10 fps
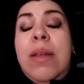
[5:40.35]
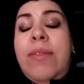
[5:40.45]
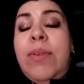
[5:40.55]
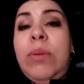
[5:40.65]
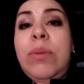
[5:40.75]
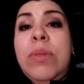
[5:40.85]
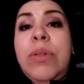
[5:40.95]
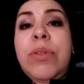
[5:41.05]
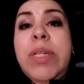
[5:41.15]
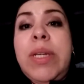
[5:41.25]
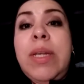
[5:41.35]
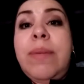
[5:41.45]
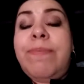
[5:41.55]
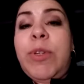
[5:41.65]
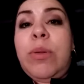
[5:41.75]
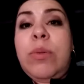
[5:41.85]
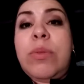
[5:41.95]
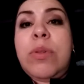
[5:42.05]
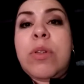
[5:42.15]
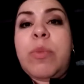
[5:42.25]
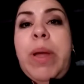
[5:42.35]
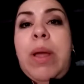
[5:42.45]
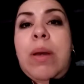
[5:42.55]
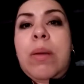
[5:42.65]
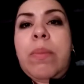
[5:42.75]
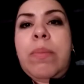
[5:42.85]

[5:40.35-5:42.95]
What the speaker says: If you lose your ticket, you lose your spot.